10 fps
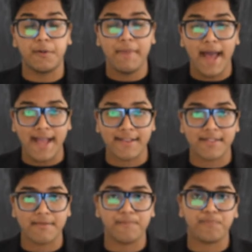
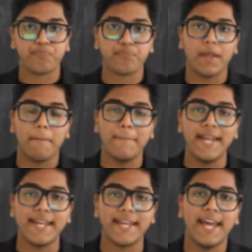pasts,
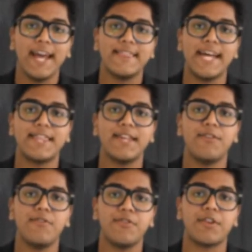meaning that they
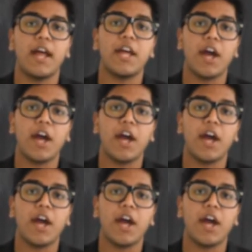used